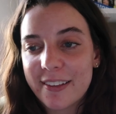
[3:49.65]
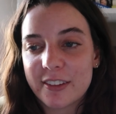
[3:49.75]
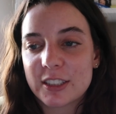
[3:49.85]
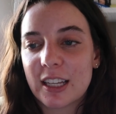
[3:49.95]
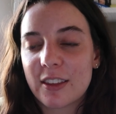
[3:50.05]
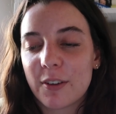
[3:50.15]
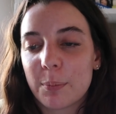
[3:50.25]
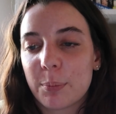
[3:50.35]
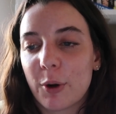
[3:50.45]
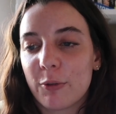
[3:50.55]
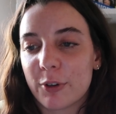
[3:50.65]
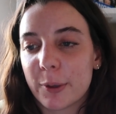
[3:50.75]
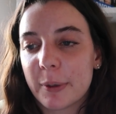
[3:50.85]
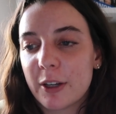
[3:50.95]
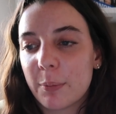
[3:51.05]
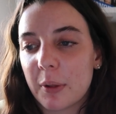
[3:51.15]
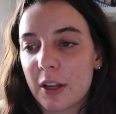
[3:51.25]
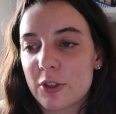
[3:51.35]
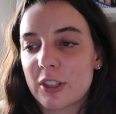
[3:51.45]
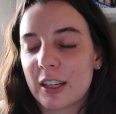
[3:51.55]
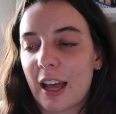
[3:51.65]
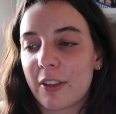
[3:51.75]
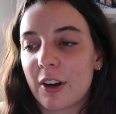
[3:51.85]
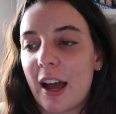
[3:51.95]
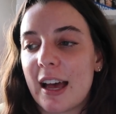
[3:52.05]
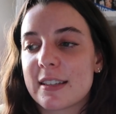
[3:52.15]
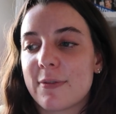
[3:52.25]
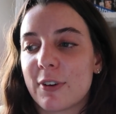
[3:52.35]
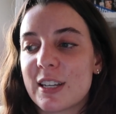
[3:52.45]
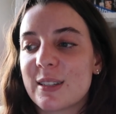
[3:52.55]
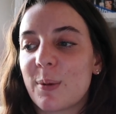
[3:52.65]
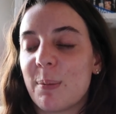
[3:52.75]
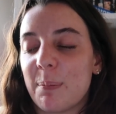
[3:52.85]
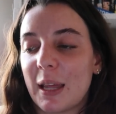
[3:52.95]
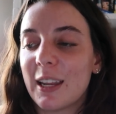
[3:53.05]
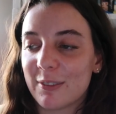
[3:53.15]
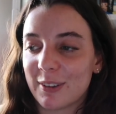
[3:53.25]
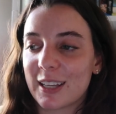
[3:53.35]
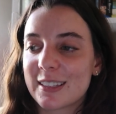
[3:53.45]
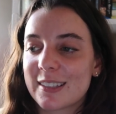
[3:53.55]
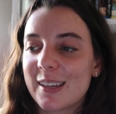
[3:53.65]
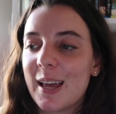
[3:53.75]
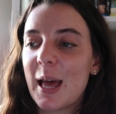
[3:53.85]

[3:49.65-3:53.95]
they'll take the proverbial plunge together as friends with benefits.